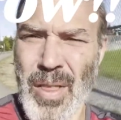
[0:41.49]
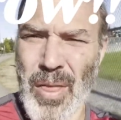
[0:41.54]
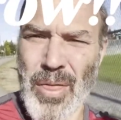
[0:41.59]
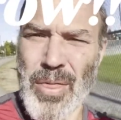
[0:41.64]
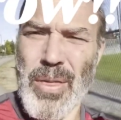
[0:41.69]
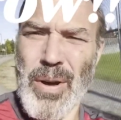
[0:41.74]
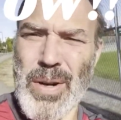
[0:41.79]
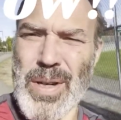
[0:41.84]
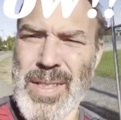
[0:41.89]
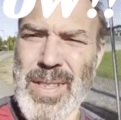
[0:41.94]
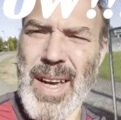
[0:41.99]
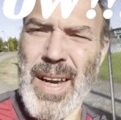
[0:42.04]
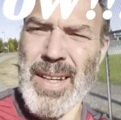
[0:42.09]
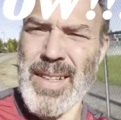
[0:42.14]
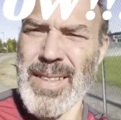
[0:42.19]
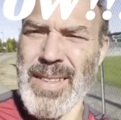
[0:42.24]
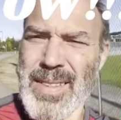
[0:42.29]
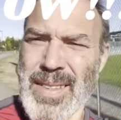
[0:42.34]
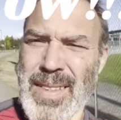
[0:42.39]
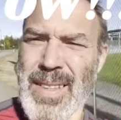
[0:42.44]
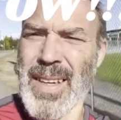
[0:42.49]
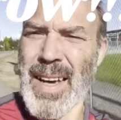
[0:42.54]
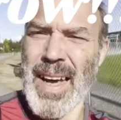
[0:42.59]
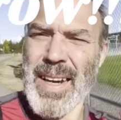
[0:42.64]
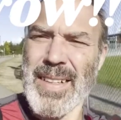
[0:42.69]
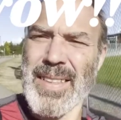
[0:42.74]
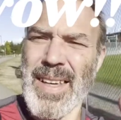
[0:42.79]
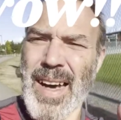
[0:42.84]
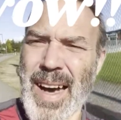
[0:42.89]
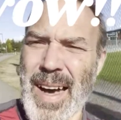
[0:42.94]
30 seconds at a
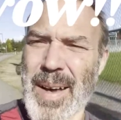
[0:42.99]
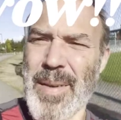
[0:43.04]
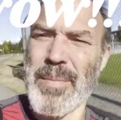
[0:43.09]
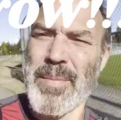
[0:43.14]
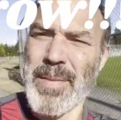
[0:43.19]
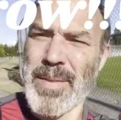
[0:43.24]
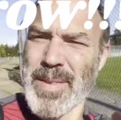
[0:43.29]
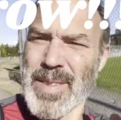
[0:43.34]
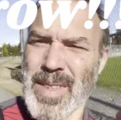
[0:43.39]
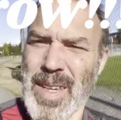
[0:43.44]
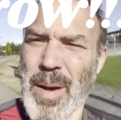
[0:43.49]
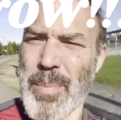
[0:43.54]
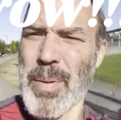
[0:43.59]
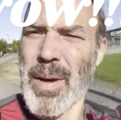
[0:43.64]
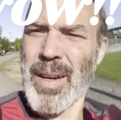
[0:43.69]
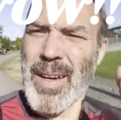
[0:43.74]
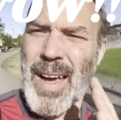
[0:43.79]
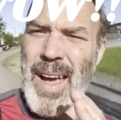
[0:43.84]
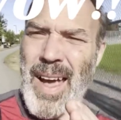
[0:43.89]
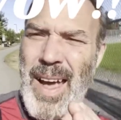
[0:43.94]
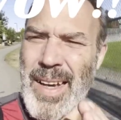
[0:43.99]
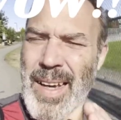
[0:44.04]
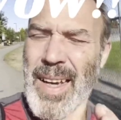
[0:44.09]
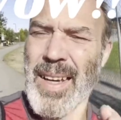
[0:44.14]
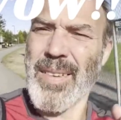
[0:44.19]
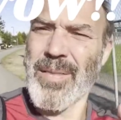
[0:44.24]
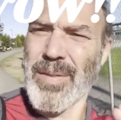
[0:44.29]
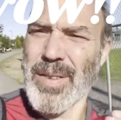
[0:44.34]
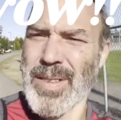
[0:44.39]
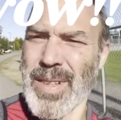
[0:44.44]
time, skipping, hanging
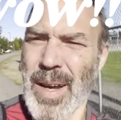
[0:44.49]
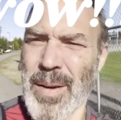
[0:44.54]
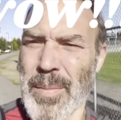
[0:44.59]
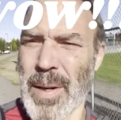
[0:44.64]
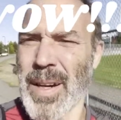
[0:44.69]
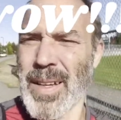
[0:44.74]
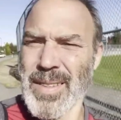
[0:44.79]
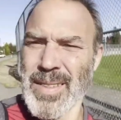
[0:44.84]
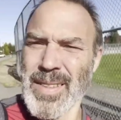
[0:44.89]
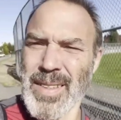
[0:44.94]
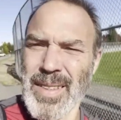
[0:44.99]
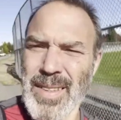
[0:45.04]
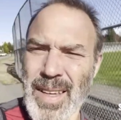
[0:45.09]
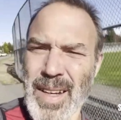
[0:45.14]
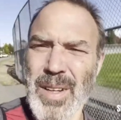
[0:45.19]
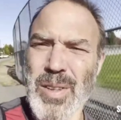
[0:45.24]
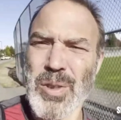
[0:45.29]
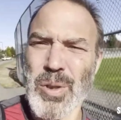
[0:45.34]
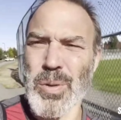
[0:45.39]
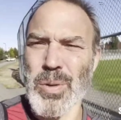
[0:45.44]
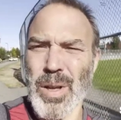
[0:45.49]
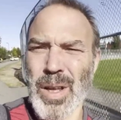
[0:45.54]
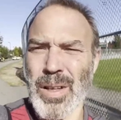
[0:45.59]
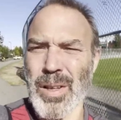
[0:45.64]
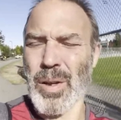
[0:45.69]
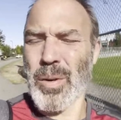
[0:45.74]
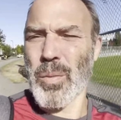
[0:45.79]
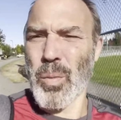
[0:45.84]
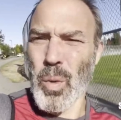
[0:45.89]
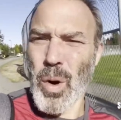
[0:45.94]
for 10 minutes. Then I'll do a
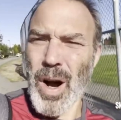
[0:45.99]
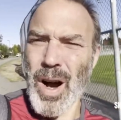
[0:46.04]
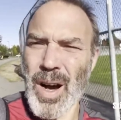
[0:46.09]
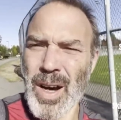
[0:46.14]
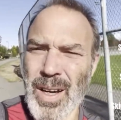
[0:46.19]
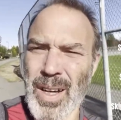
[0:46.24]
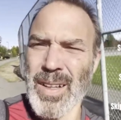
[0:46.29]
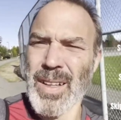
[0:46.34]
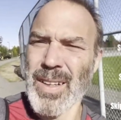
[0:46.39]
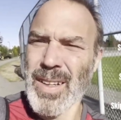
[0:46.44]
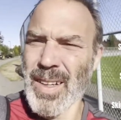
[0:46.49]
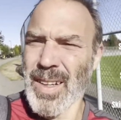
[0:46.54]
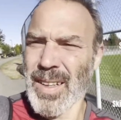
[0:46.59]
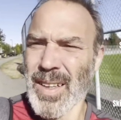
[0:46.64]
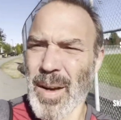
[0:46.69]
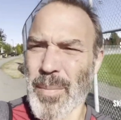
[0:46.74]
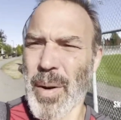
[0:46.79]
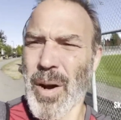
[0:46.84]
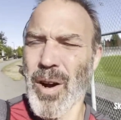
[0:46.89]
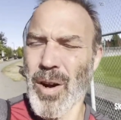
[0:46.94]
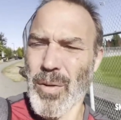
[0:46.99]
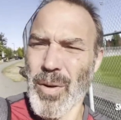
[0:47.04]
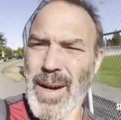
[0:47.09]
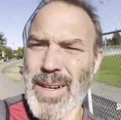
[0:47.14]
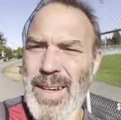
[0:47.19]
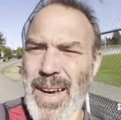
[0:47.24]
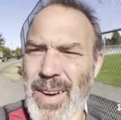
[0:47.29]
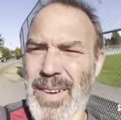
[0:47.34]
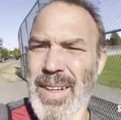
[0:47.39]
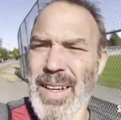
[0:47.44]
little walk, get my heart rate
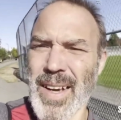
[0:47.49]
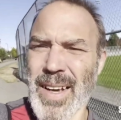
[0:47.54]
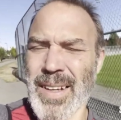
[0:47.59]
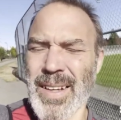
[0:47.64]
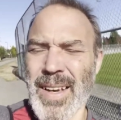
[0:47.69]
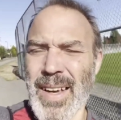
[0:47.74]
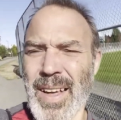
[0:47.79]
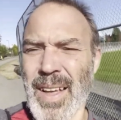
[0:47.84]
down again.